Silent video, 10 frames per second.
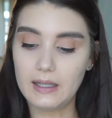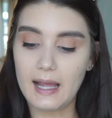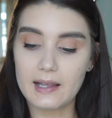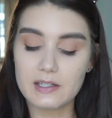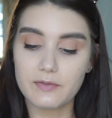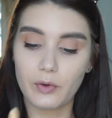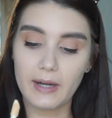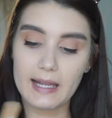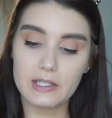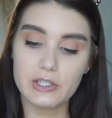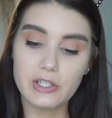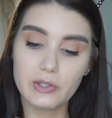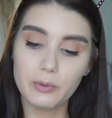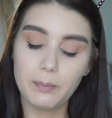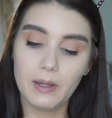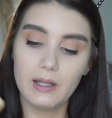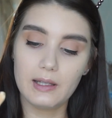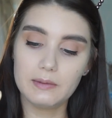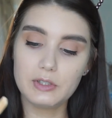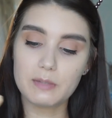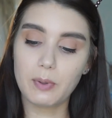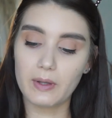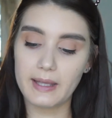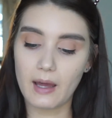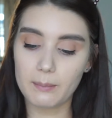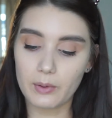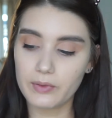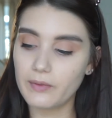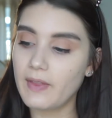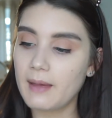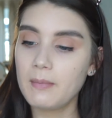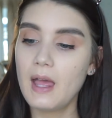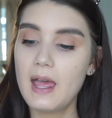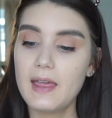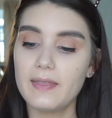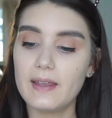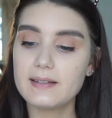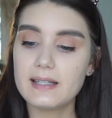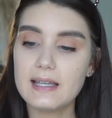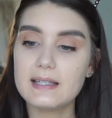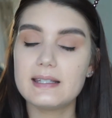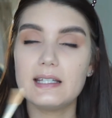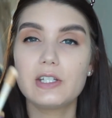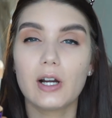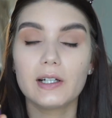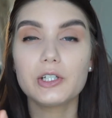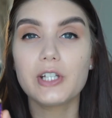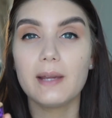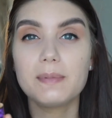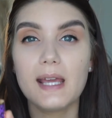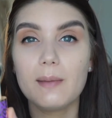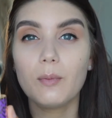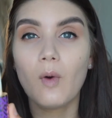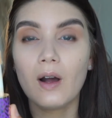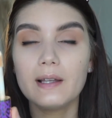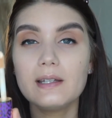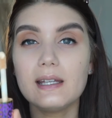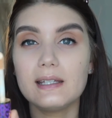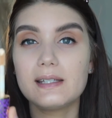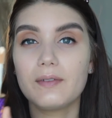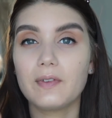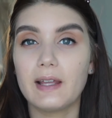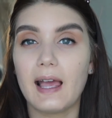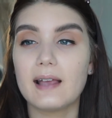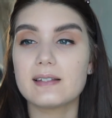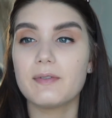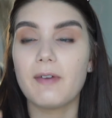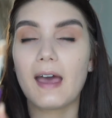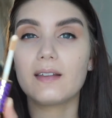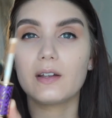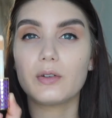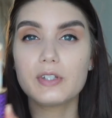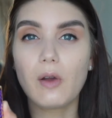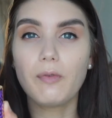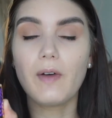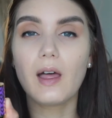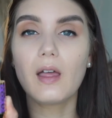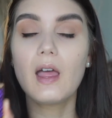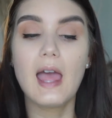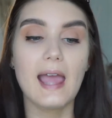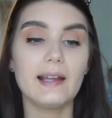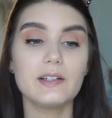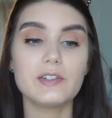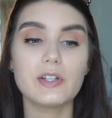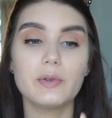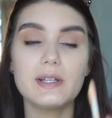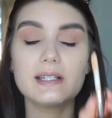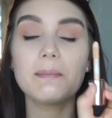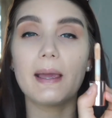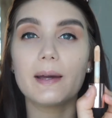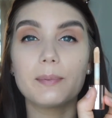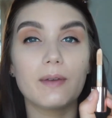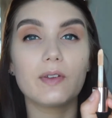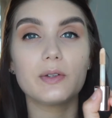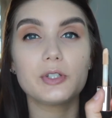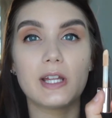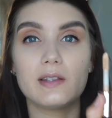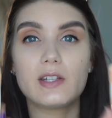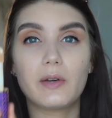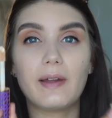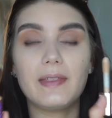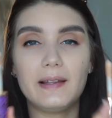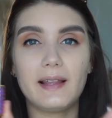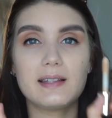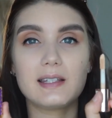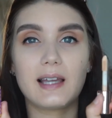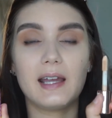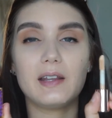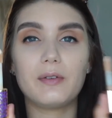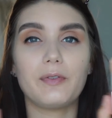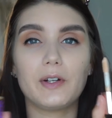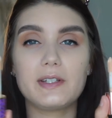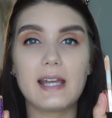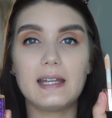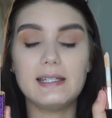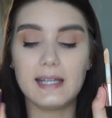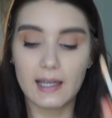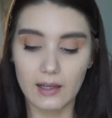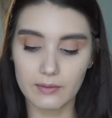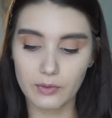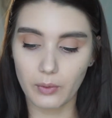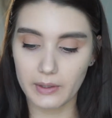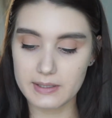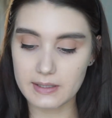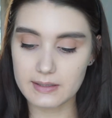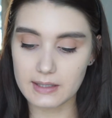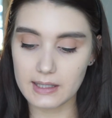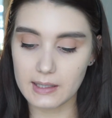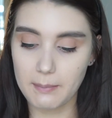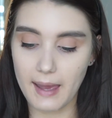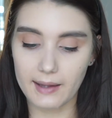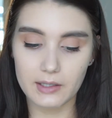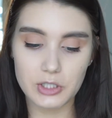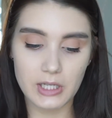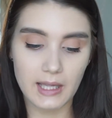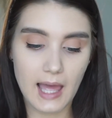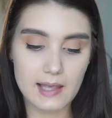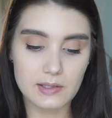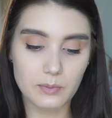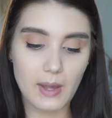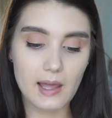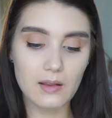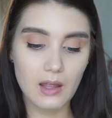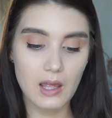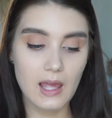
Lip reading: as for a dupe, just pulling out both of them, this is the Tarte Shape Tape wand. It definitely has a fat little dofa, and so does the Makeup Revolution. So I think that's the kind of the first idea. Of course, the sleek packaging as well.